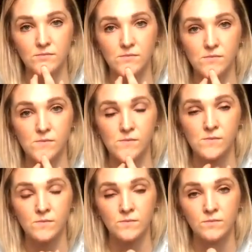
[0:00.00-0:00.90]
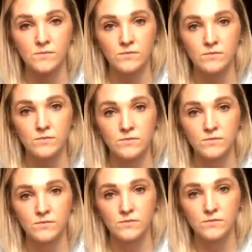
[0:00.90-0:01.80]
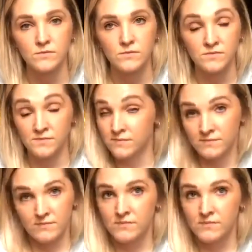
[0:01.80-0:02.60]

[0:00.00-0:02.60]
The person shown says nothing.